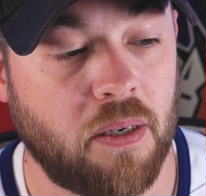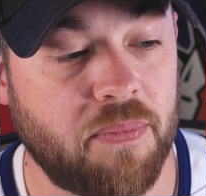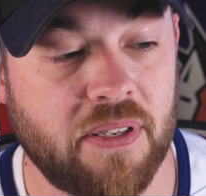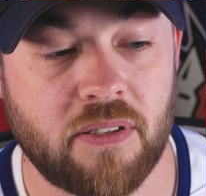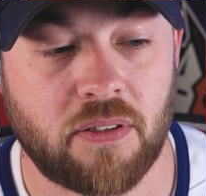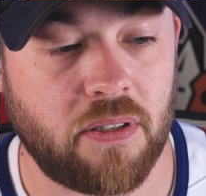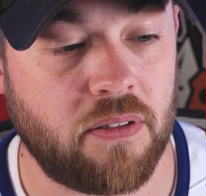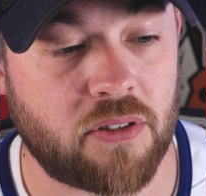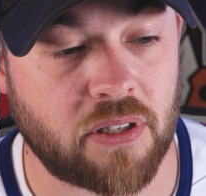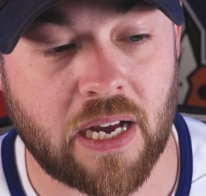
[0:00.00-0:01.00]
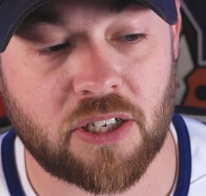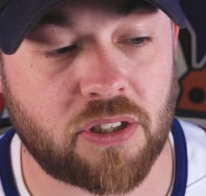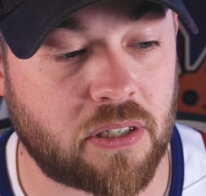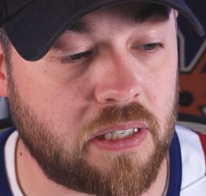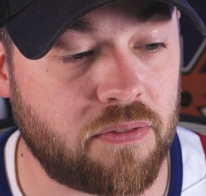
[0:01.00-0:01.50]
The
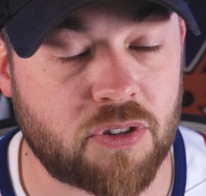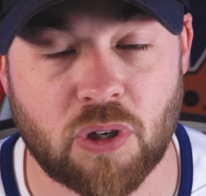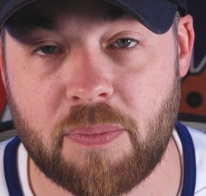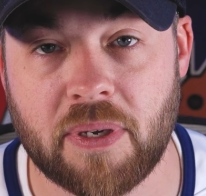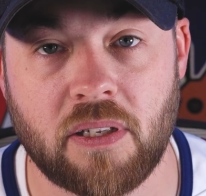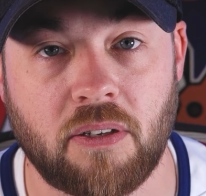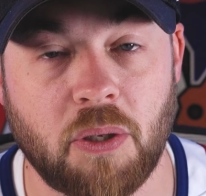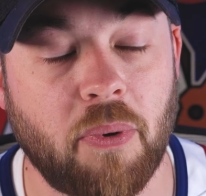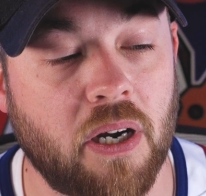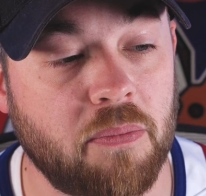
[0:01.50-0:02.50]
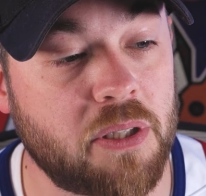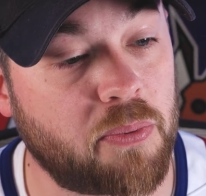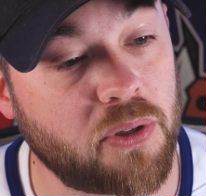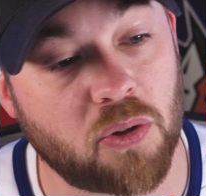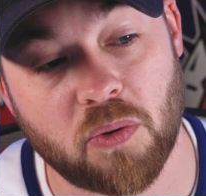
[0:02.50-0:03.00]
slashed kind of striping along the bottom is
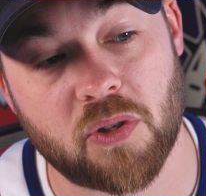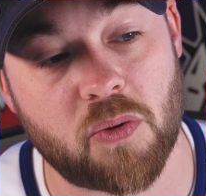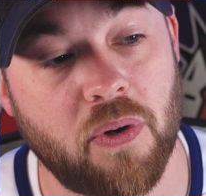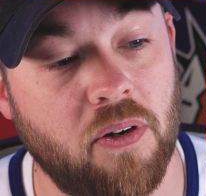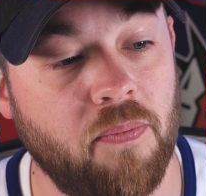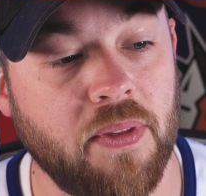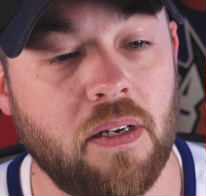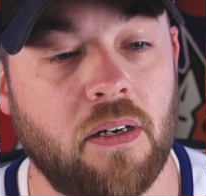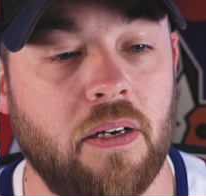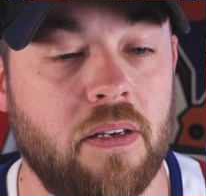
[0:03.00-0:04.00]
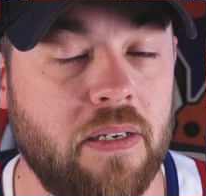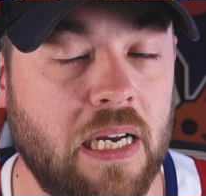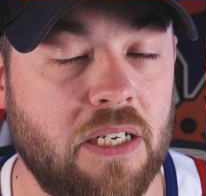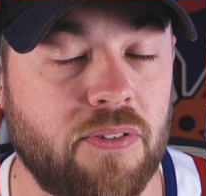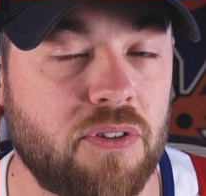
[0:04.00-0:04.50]
pretty cool as well. I think
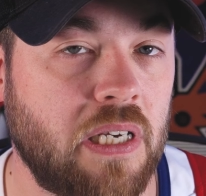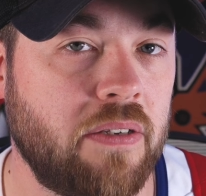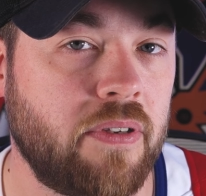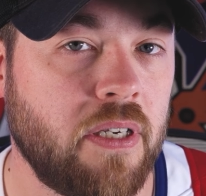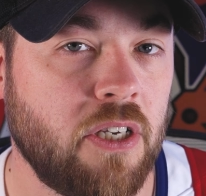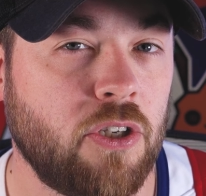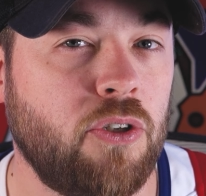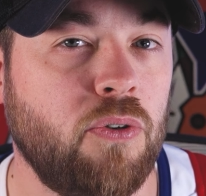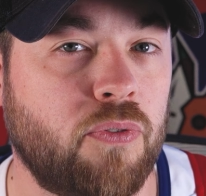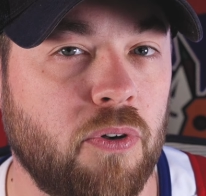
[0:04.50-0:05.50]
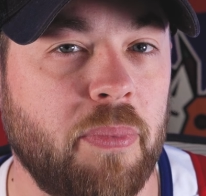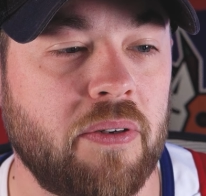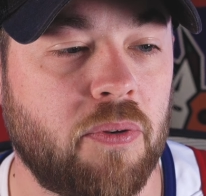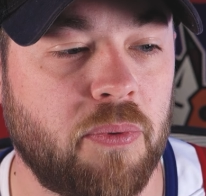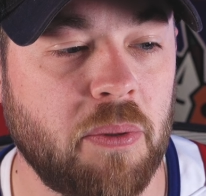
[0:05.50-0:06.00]
Nashville's kind of due for a bit
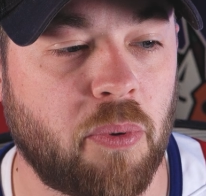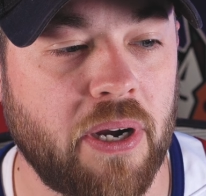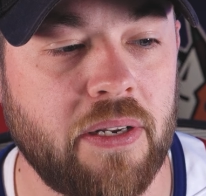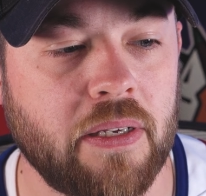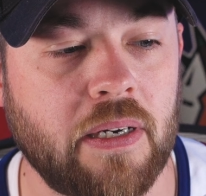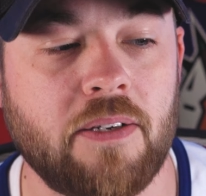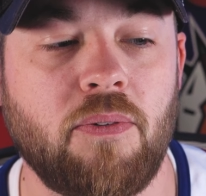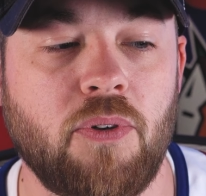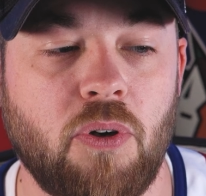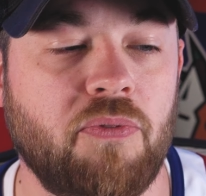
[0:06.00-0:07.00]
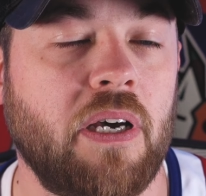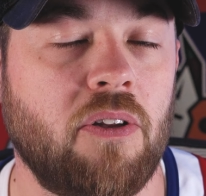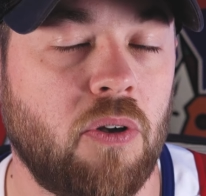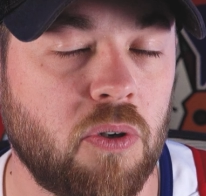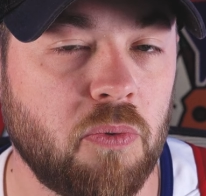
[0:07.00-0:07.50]
of a rebranding. I don't know if that
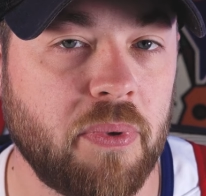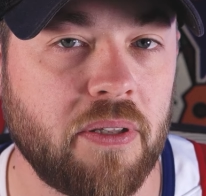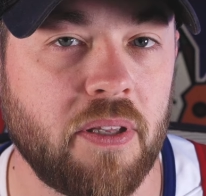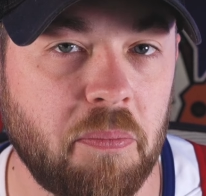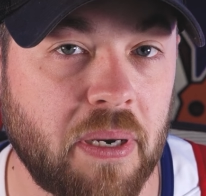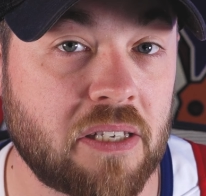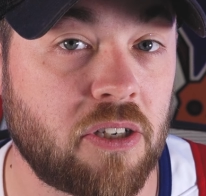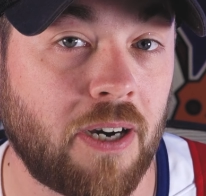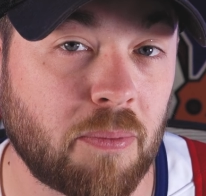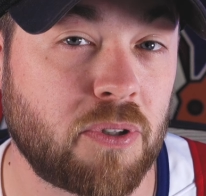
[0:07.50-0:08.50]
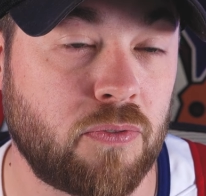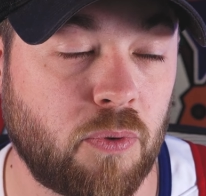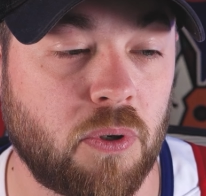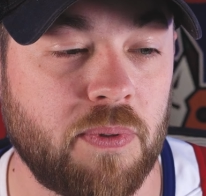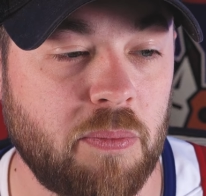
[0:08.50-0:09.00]
logo would be the best option
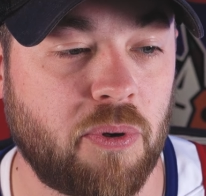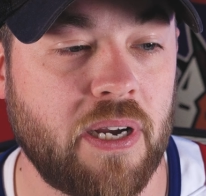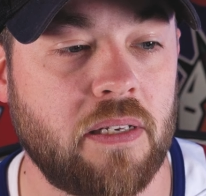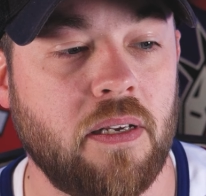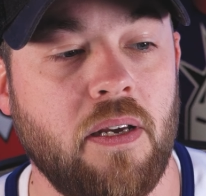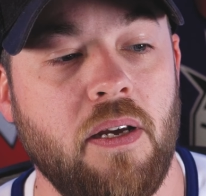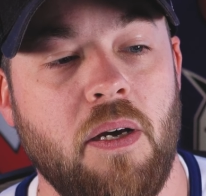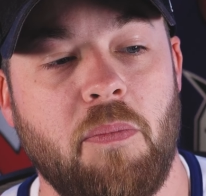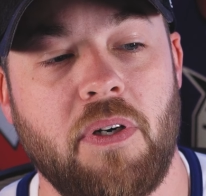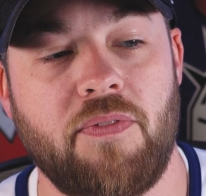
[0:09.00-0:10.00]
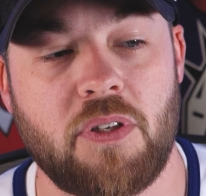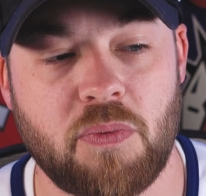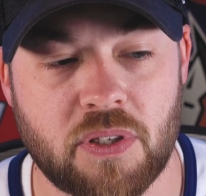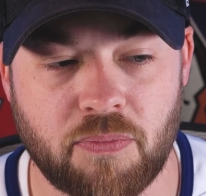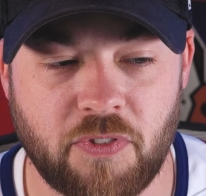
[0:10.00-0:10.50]
for a rebrand, but if this
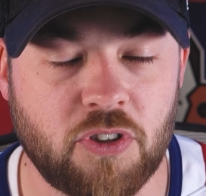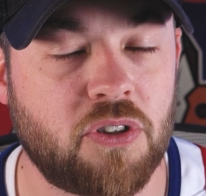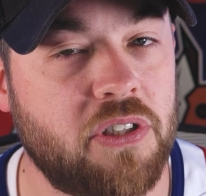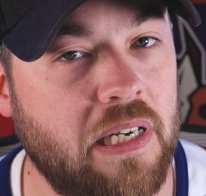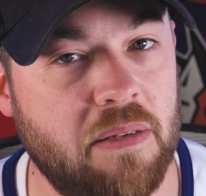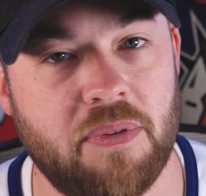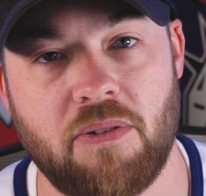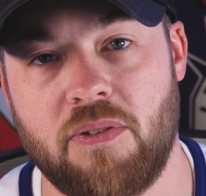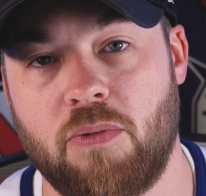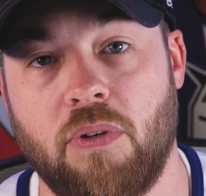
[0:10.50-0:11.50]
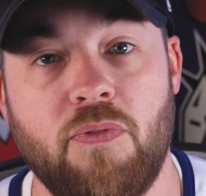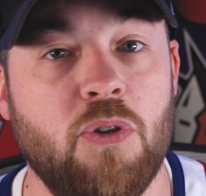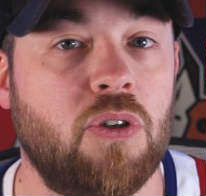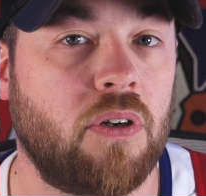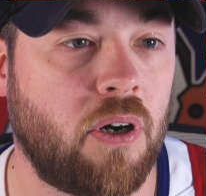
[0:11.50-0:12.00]
was a future Stadium Series or a future